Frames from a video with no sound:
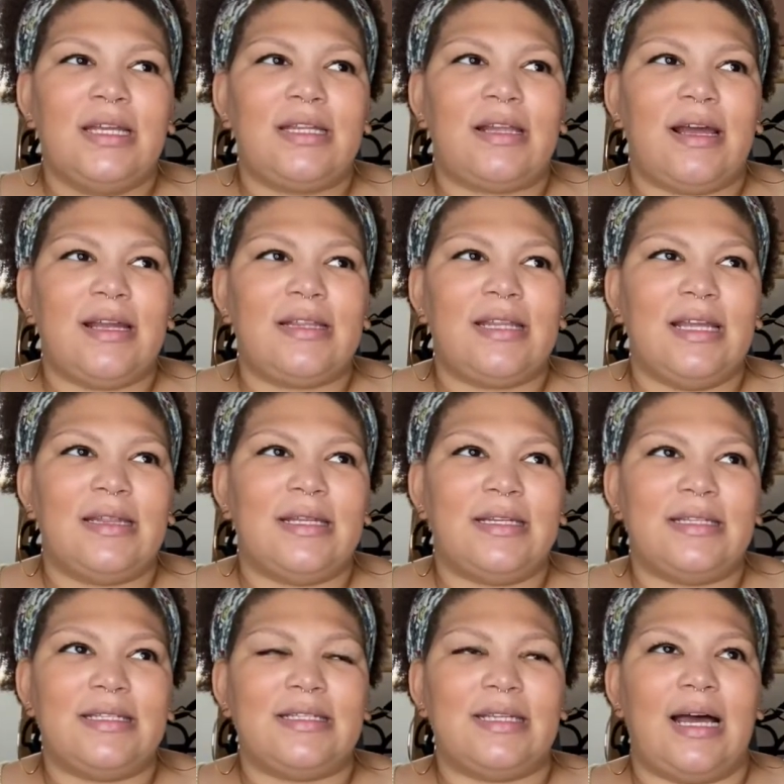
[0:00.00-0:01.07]
like in the
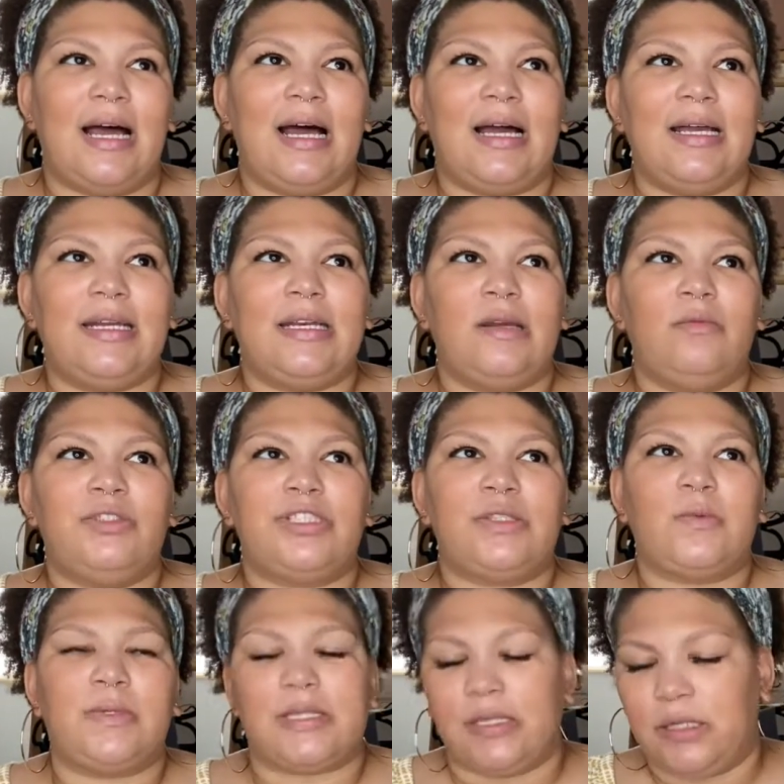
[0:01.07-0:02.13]
design, it
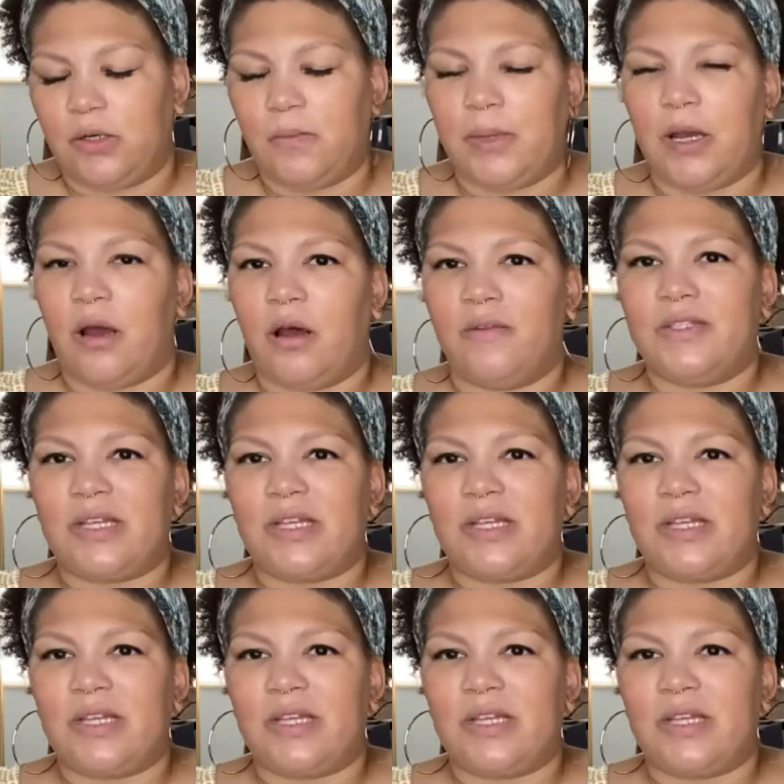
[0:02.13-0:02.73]
just was a little bit on.